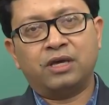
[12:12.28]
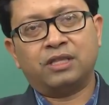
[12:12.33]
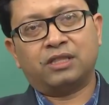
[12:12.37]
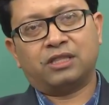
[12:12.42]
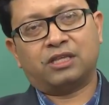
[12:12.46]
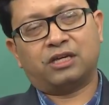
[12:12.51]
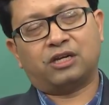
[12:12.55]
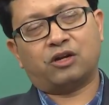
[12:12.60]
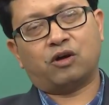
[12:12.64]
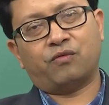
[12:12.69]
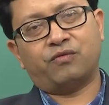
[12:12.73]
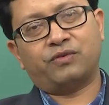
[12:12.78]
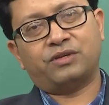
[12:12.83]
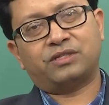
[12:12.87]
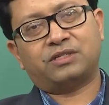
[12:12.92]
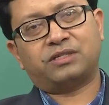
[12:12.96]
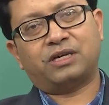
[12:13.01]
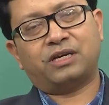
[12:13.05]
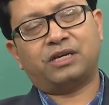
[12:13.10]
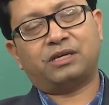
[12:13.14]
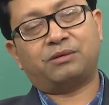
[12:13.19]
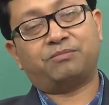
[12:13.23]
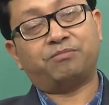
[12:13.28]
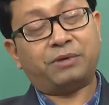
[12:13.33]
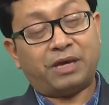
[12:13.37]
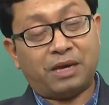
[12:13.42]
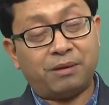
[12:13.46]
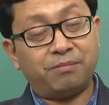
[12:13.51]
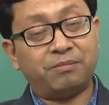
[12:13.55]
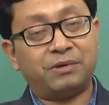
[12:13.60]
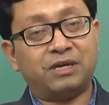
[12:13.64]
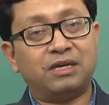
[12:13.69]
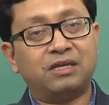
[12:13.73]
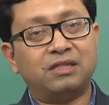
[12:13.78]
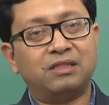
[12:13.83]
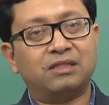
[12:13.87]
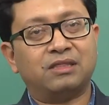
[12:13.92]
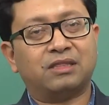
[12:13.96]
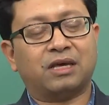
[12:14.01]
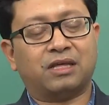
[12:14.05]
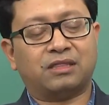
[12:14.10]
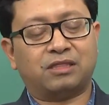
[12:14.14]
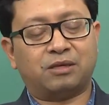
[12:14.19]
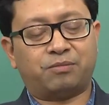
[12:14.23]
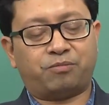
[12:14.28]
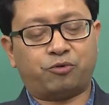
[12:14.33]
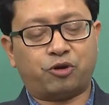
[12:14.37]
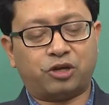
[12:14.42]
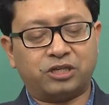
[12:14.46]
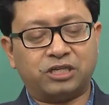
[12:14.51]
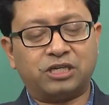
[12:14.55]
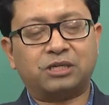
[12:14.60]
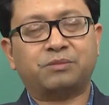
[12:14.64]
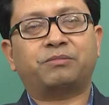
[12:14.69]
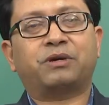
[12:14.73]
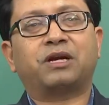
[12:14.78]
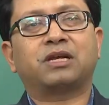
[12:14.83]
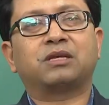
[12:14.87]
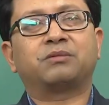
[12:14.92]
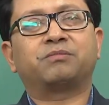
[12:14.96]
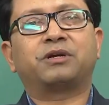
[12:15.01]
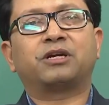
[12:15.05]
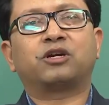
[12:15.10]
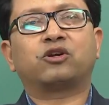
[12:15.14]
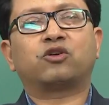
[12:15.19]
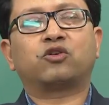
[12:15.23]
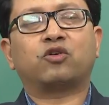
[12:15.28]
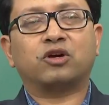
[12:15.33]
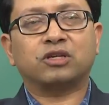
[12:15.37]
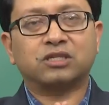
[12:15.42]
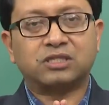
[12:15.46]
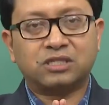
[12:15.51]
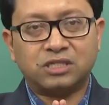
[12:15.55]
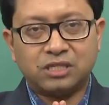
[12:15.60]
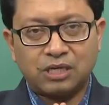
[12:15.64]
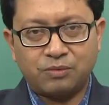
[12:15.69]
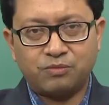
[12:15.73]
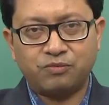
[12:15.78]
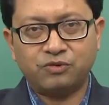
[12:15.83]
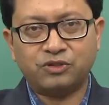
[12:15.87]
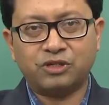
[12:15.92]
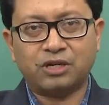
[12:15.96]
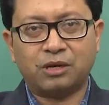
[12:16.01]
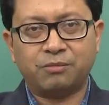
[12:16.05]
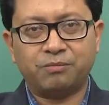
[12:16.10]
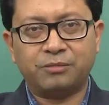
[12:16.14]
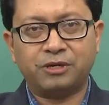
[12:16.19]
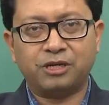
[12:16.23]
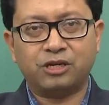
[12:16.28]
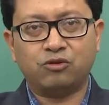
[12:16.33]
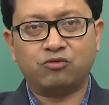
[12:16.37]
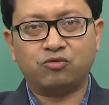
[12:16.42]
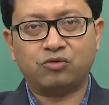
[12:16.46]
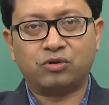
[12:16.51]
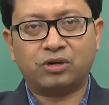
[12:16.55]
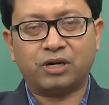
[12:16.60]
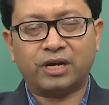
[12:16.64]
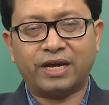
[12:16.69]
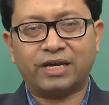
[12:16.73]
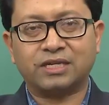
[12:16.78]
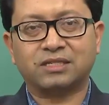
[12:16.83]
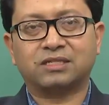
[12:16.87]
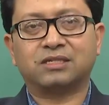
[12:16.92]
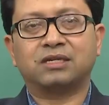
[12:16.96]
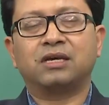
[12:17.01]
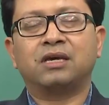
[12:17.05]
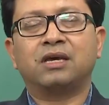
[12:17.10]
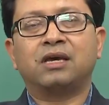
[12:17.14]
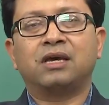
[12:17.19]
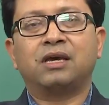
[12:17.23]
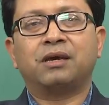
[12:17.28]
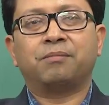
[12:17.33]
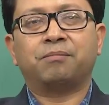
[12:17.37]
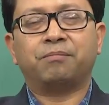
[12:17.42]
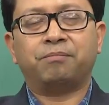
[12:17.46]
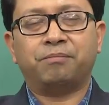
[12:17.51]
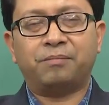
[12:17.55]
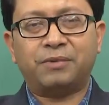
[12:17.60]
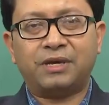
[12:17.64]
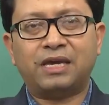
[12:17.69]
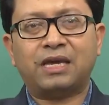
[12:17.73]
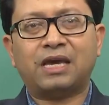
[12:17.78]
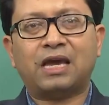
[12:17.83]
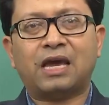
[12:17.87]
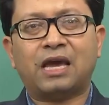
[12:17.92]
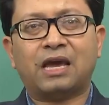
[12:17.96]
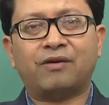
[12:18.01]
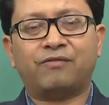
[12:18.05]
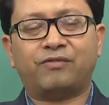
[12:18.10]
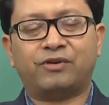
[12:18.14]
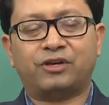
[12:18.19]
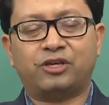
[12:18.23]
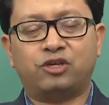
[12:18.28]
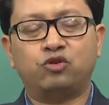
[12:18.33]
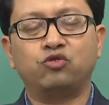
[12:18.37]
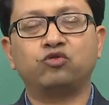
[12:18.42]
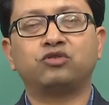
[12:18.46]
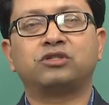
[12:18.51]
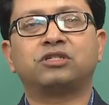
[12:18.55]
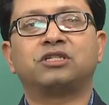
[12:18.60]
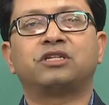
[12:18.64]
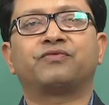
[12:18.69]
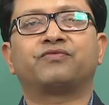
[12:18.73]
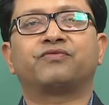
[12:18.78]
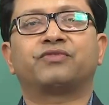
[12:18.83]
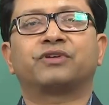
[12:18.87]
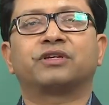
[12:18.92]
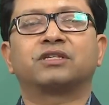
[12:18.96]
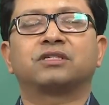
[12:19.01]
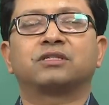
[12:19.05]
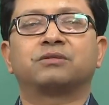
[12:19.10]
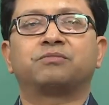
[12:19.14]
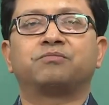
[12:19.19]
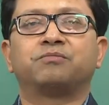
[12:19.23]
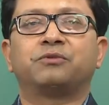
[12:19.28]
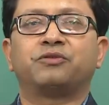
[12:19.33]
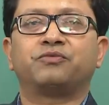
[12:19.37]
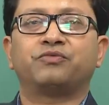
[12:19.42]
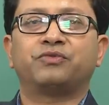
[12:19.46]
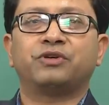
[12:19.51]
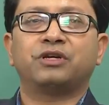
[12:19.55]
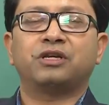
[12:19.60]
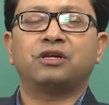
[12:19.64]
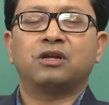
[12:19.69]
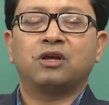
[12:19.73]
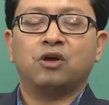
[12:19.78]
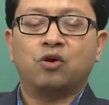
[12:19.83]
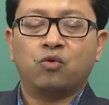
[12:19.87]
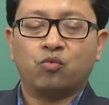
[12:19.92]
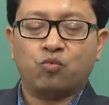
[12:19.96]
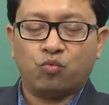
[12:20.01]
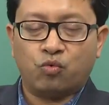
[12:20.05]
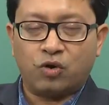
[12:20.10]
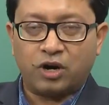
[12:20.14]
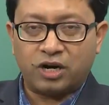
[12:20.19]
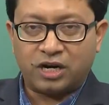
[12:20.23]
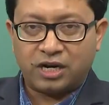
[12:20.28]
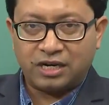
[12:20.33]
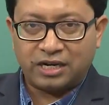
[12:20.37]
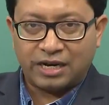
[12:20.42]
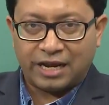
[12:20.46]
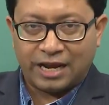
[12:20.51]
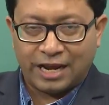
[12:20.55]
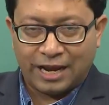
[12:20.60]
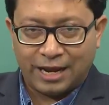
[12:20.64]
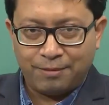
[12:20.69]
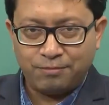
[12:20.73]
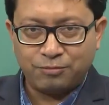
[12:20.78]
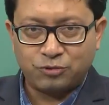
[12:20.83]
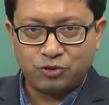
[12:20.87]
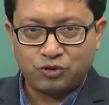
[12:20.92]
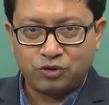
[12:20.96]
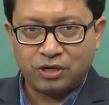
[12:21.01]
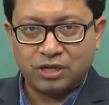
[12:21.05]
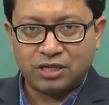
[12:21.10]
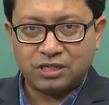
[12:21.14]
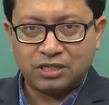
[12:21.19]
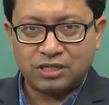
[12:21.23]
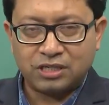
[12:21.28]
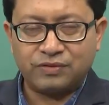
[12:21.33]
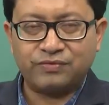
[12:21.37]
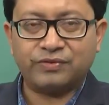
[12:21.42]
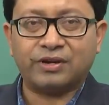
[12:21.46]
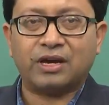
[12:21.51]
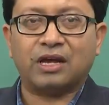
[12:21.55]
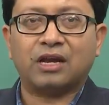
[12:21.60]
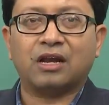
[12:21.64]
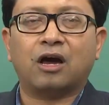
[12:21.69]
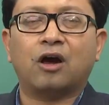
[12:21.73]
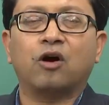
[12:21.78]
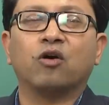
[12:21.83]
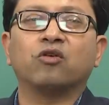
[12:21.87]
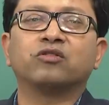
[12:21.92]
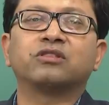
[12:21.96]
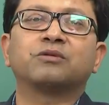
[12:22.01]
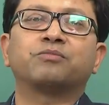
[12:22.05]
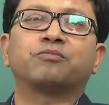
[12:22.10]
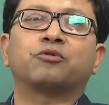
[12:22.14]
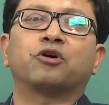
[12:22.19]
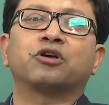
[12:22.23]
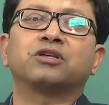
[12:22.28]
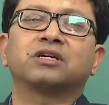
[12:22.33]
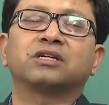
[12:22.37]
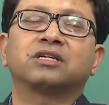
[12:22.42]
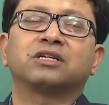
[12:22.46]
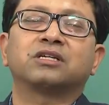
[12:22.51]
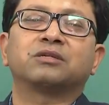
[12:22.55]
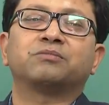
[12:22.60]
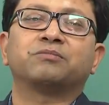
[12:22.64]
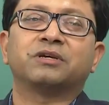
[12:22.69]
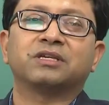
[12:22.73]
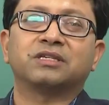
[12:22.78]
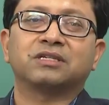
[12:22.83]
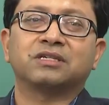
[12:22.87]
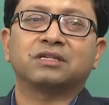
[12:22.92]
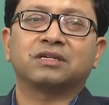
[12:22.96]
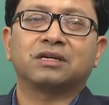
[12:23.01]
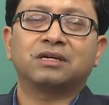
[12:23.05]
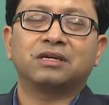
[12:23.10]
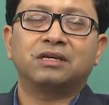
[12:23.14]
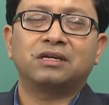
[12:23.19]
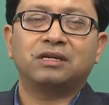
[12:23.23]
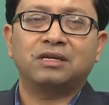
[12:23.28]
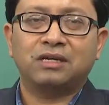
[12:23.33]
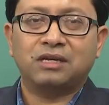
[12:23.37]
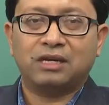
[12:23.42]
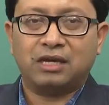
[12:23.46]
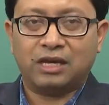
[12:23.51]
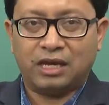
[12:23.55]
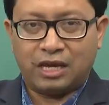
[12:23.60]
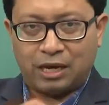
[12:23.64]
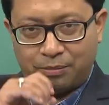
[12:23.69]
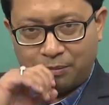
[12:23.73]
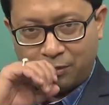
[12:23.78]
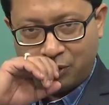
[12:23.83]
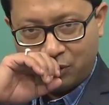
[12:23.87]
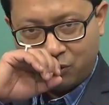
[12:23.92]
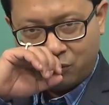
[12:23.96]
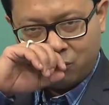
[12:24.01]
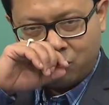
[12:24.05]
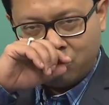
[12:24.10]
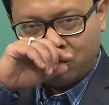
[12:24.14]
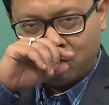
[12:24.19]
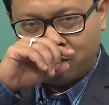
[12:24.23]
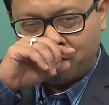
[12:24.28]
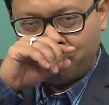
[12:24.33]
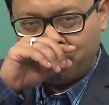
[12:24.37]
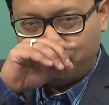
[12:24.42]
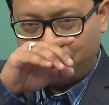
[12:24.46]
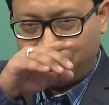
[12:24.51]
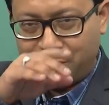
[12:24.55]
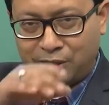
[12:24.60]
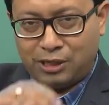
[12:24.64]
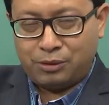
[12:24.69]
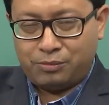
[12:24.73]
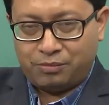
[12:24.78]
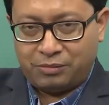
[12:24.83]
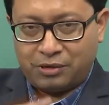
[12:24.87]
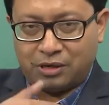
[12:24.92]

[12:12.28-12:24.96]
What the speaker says: then obviously it may mean that the project management concept which are being utilized may have a huge difference between what it aims to achieve and how the project is basically able to be